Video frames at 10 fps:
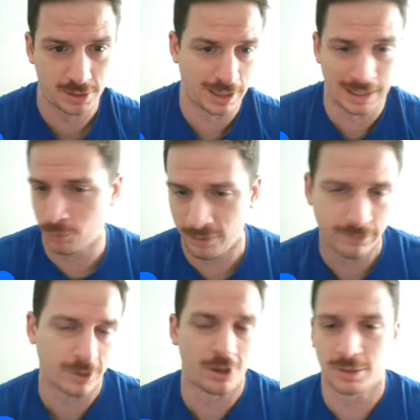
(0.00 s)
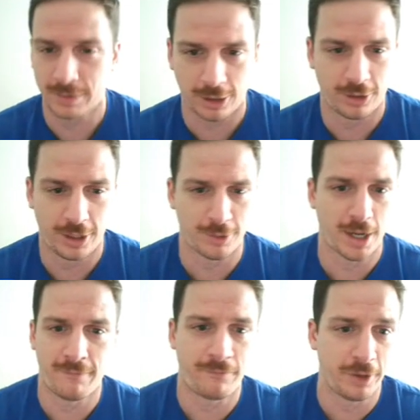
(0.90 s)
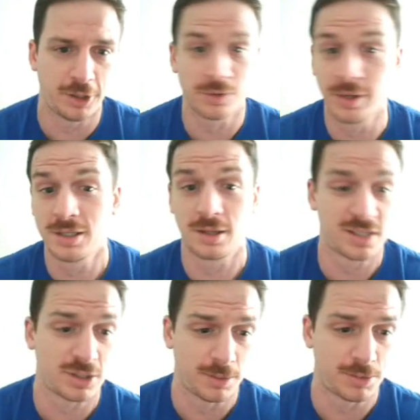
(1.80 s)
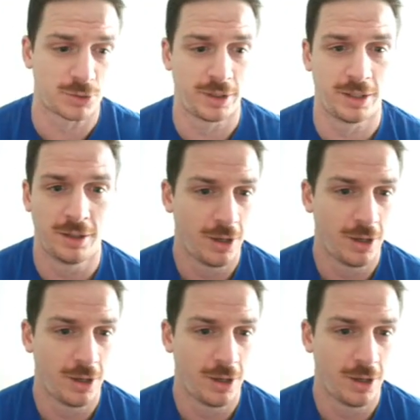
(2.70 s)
that we've talked about on here, right? Flare screens and the slip screen.